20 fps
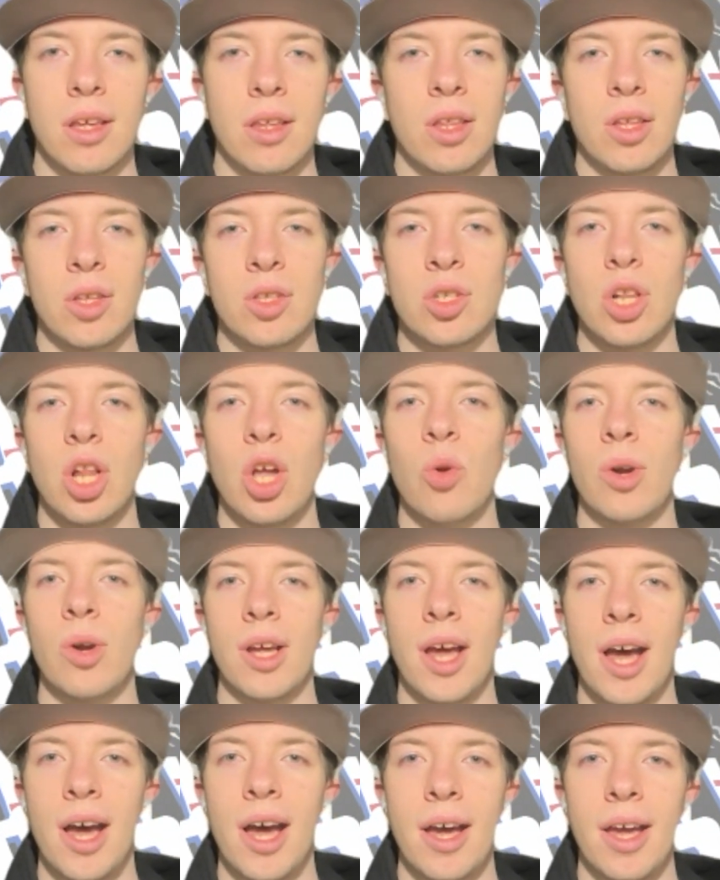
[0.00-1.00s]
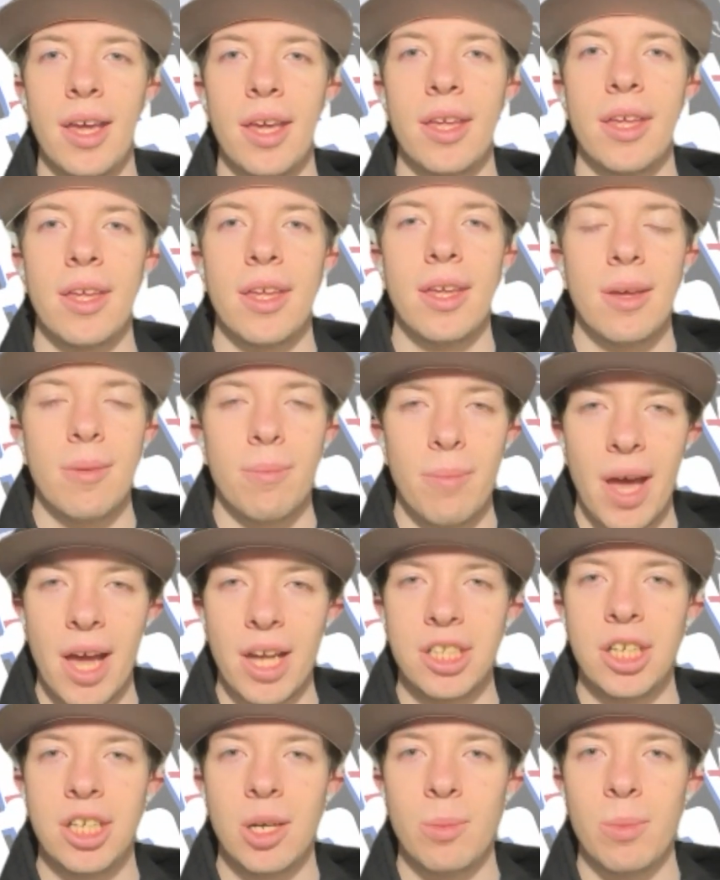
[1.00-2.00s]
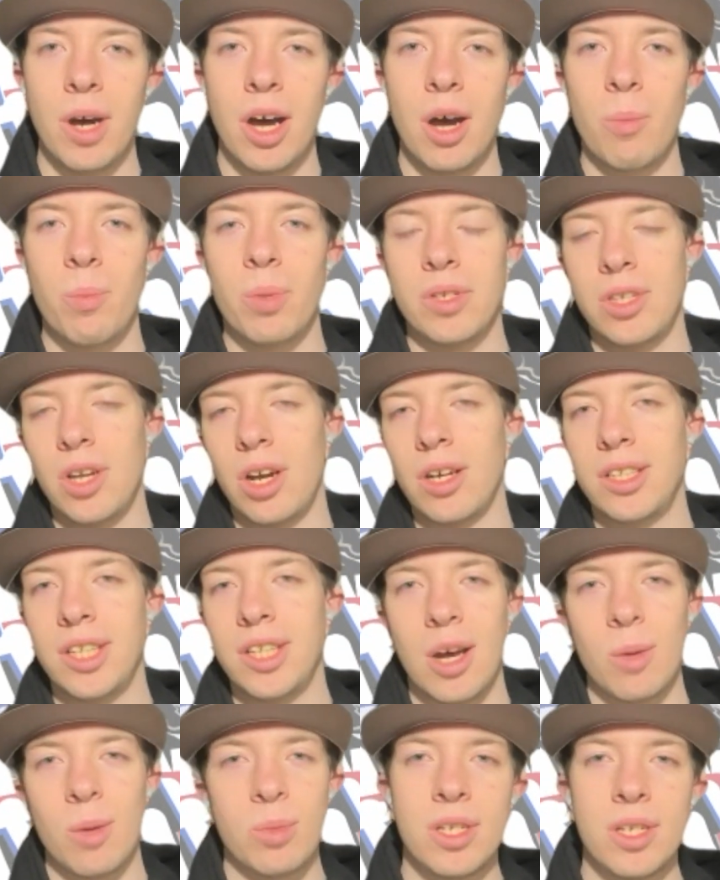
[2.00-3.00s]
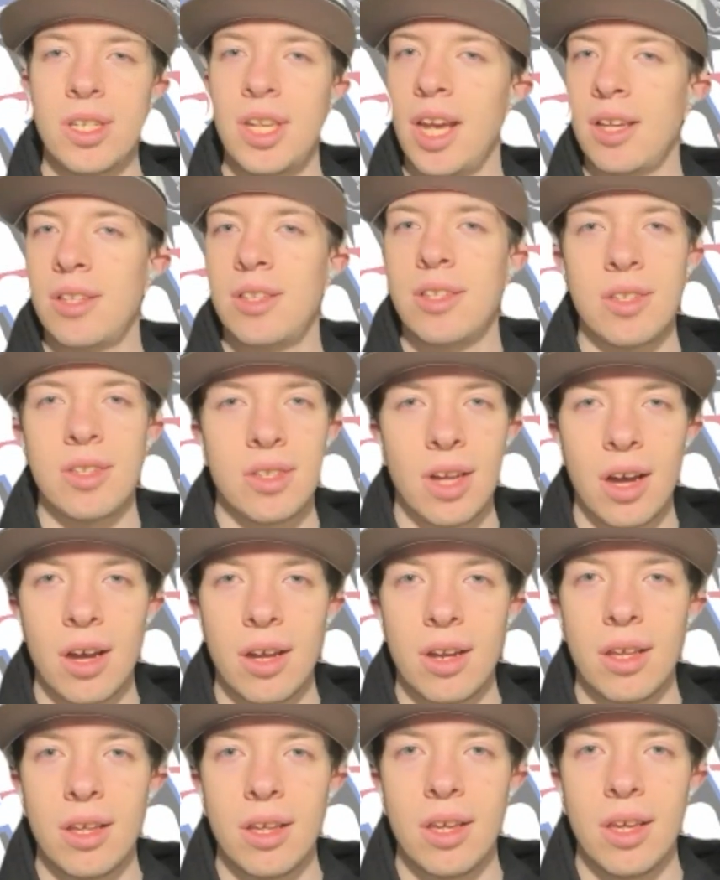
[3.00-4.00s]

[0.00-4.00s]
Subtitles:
the slower guy, match him up. Asar Thompson takes the stud.